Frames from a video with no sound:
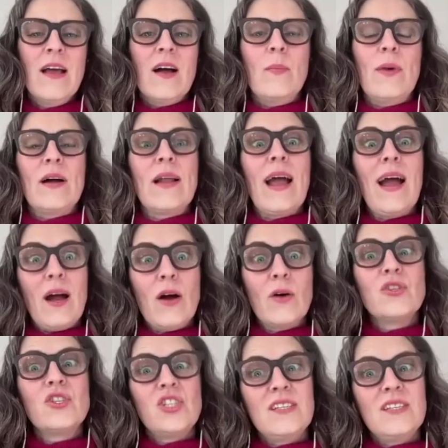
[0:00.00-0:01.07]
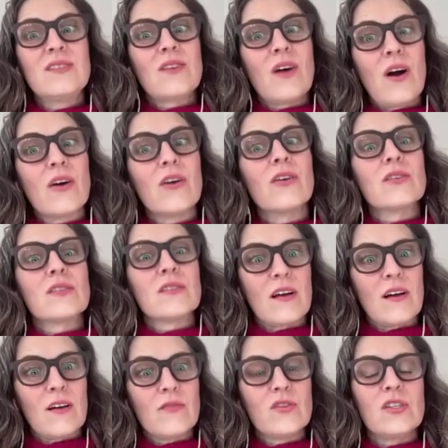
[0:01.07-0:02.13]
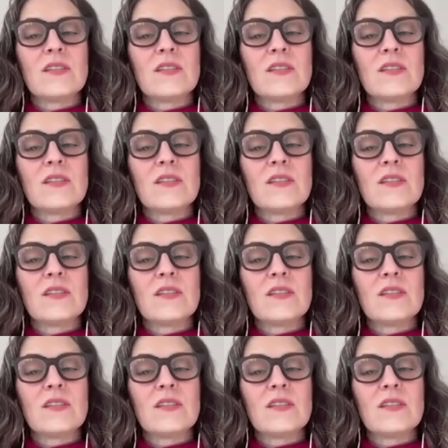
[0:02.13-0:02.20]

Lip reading: about how she saw herself.